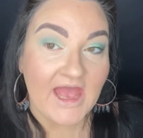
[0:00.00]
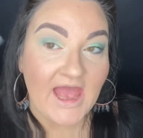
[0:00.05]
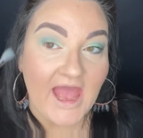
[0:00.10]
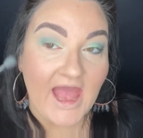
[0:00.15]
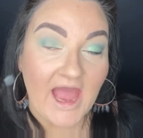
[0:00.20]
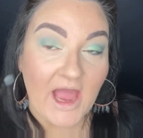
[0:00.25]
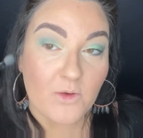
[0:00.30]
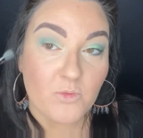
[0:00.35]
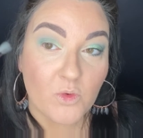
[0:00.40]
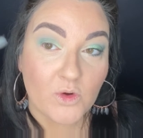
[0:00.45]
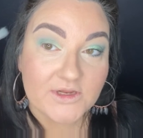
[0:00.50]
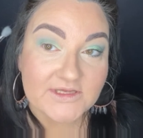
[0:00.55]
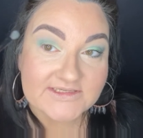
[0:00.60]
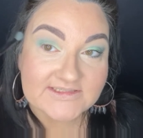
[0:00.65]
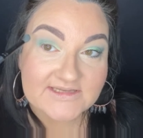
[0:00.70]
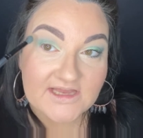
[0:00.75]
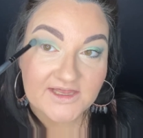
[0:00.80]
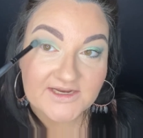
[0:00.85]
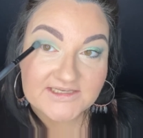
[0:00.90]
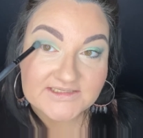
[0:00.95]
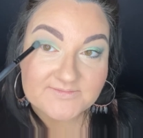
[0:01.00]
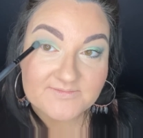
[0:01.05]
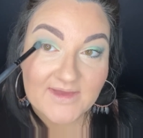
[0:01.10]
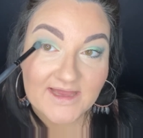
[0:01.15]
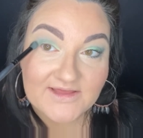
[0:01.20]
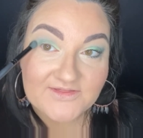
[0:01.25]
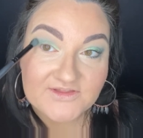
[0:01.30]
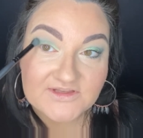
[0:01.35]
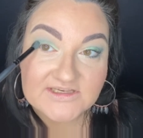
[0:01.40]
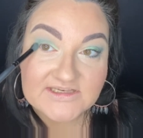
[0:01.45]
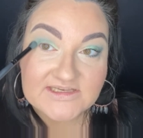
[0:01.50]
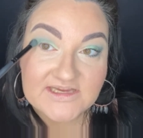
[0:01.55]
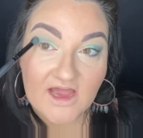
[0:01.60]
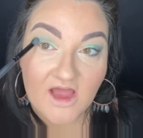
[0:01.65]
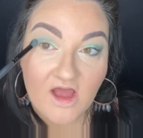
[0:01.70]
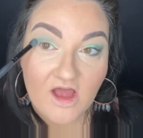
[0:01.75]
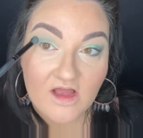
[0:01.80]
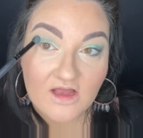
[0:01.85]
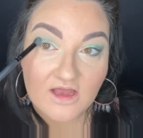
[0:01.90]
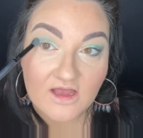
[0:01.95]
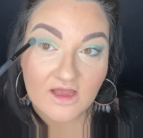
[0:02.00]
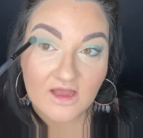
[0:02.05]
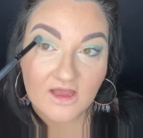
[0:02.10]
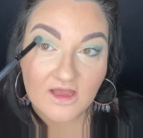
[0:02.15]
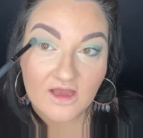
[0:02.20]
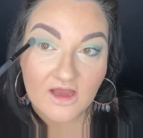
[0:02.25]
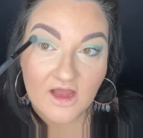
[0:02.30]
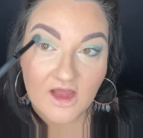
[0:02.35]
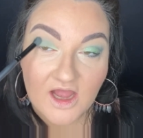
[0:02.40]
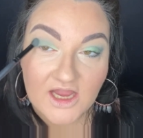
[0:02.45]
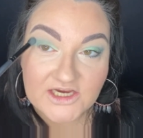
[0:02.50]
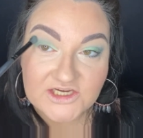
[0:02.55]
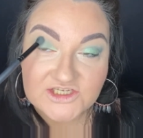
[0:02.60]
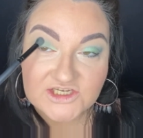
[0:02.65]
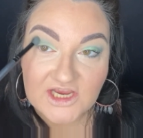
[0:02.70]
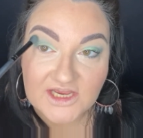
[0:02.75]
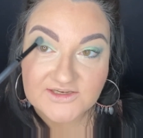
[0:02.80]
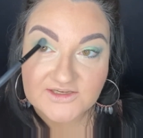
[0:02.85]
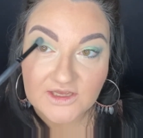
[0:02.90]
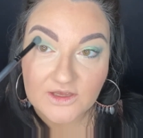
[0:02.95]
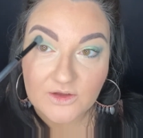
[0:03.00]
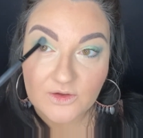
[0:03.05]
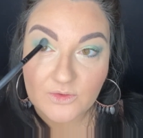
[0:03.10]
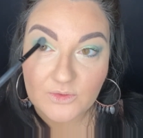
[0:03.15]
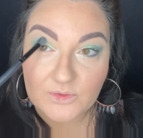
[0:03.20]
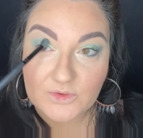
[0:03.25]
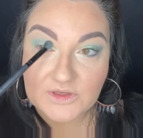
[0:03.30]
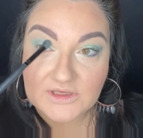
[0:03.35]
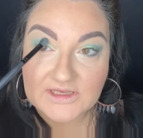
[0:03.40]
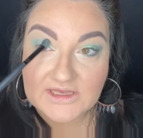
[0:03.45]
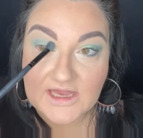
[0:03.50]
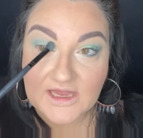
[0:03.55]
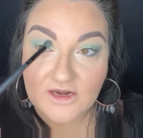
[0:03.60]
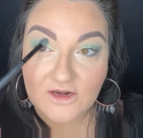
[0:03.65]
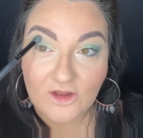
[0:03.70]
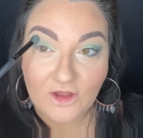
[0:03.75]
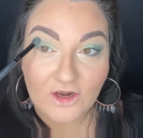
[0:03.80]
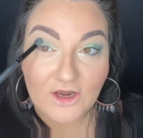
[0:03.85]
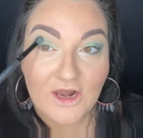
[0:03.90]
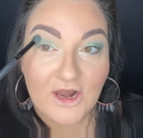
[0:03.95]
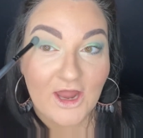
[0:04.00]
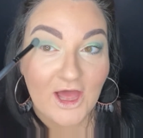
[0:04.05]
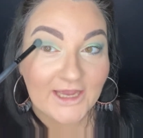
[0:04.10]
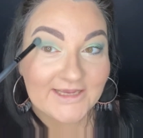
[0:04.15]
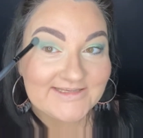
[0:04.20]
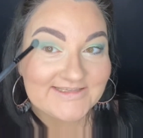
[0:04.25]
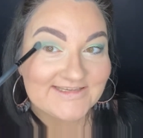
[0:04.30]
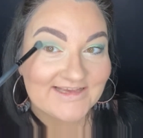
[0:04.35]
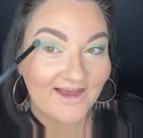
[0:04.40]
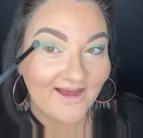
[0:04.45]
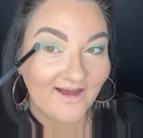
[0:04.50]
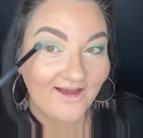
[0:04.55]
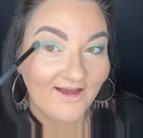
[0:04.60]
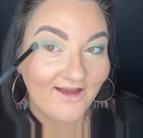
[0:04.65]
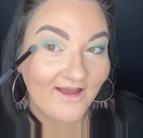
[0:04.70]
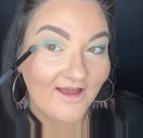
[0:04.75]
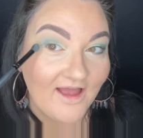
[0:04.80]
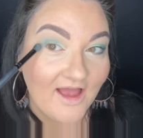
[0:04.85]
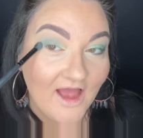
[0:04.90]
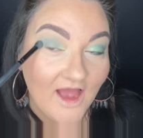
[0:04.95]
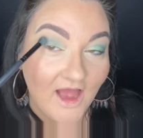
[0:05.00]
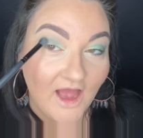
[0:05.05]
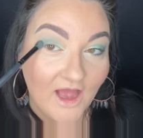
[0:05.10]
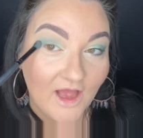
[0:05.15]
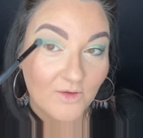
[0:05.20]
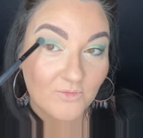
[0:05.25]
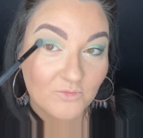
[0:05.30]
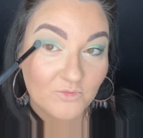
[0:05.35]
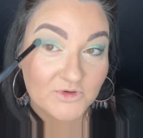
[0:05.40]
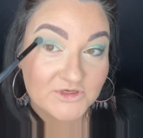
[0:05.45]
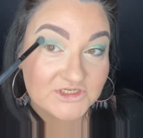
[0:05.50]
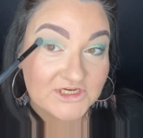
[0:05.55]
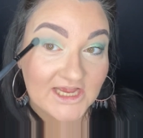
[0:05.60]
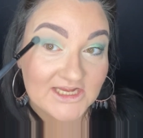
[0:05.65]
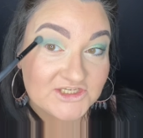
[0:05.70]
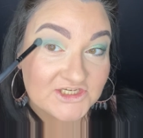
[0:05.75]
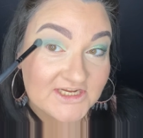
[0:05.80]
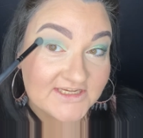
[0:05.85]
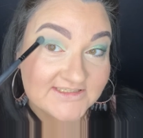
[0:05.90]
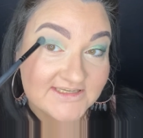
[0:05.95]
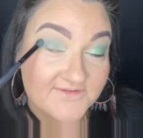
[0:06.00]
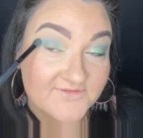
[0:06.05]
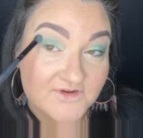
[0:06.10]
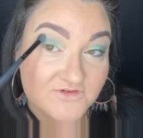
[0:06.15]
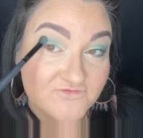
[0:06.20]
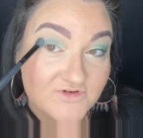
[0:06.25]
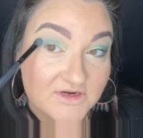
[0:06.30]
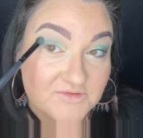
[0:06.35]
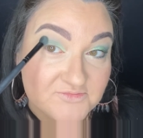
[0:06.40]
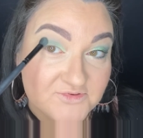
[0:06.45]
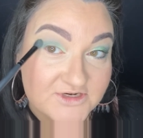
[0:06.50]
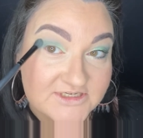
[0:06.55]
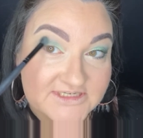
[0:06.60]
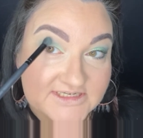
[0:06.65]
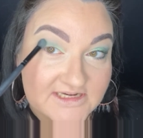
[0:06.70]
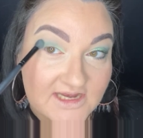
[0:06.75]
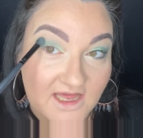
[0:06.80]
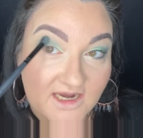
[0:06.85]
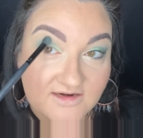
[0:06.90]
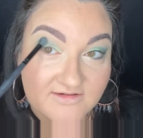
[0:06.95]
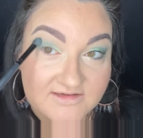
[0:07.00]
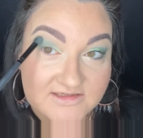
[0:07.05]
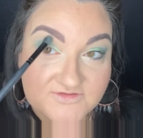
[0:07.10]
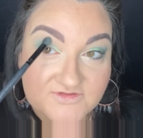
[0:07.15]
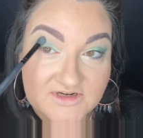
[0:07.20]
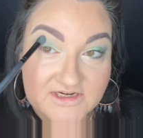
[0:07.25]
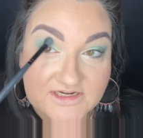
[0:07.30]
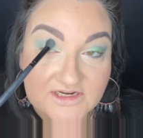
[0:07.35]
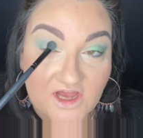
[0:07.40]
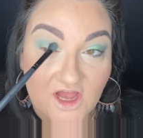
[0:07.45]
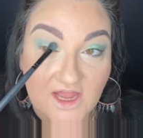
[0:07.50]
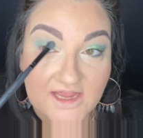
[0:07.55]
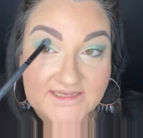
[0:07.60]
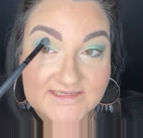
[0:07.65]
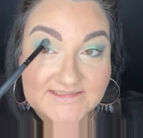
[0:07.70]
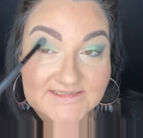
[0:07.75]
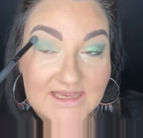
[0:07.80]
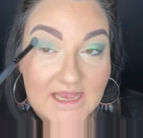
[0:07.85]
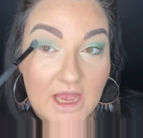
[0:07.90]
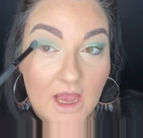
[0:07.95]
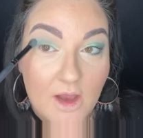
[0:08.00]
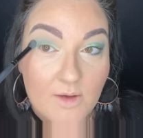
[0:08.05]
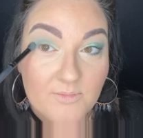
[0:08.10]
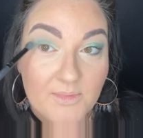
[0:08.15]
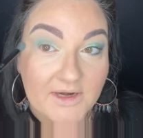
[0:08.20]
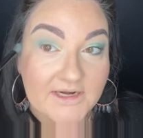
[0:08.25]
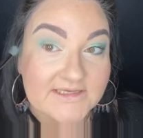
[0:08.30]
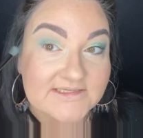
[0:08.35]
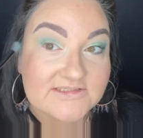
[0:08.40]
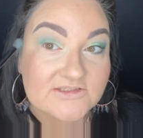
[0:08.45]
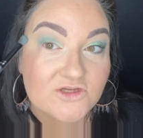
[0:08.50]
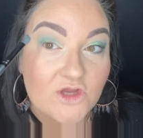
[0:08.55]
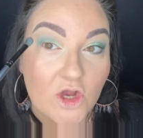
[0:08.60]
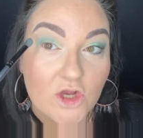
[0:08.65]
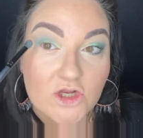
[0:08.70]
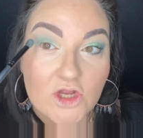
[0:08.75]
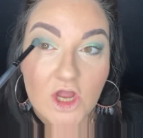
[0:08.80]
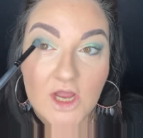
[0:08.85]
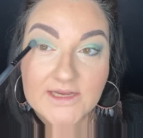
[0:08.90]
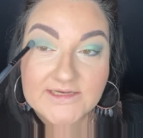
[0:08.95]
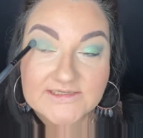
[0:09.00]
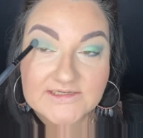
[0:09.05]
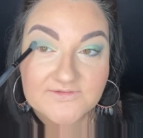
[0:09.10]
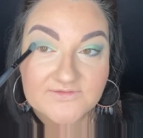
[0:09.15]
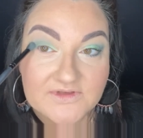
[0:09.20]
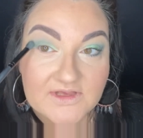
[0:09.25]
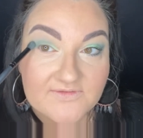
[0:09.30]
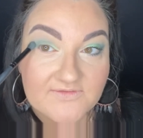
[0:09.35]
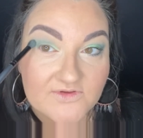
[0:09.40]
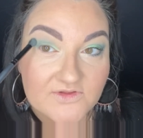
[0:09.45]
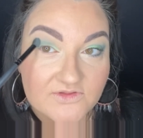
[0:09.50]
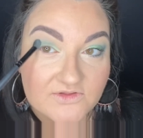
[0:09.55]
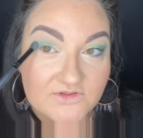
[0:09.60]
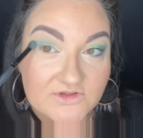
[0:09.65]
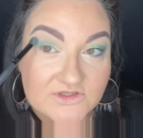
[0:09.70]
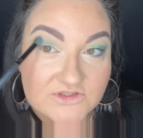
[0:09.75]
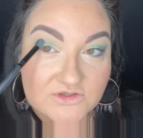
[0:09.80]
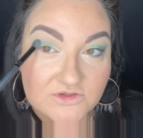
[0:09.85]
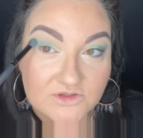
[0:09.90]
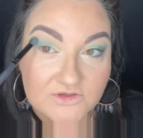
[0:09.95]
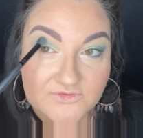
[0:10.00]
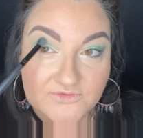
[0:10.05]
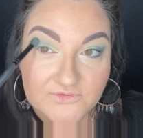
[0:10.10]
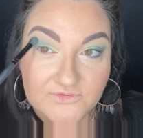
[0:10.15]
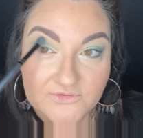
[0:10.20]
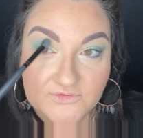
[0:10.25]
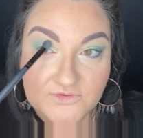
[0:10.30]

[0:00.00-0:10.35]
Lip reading: And what it's done, it's made the darker eyeshadow get a lot lighter, which actually has given a really pretty colour. It's really nice, but it's not kind of given the sort of